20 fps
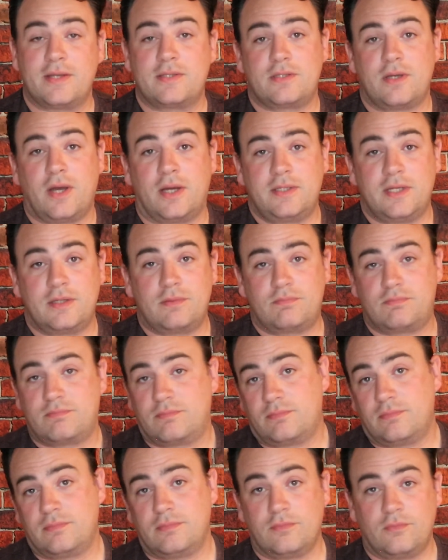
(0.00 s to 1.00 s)
I did
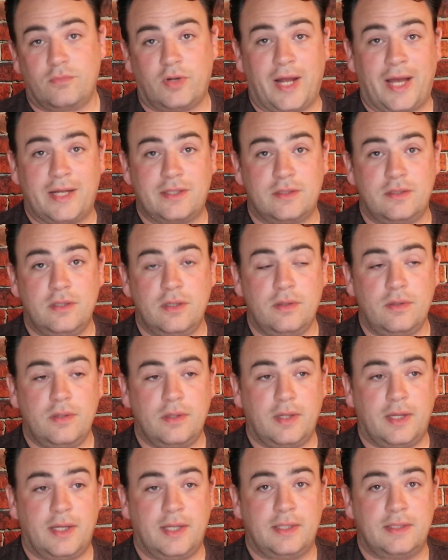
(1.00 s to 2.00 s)
what I had to do,
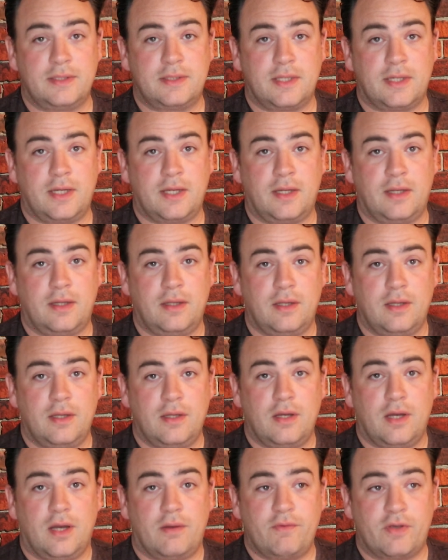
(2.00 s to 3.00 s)
and
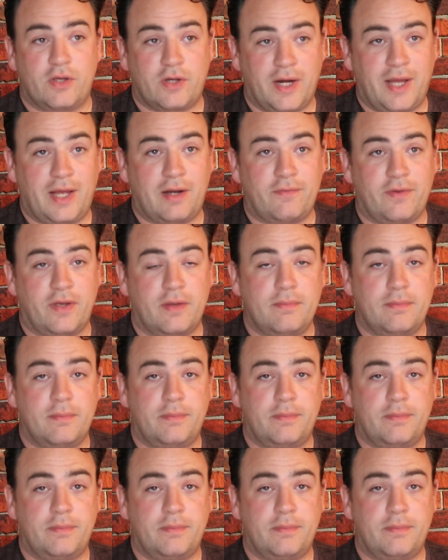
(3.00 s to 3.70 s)
we got out of it.